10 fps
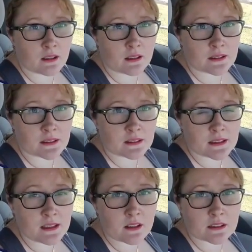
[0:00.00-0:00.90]
Until
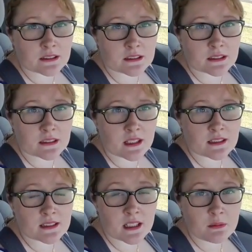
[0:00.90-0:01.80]
then, I'll see you
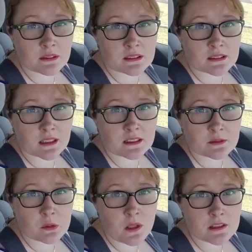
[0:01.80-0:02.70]
next time, and thanks
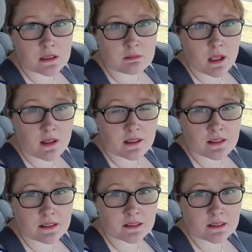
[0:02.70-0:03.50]
for watching. Bye.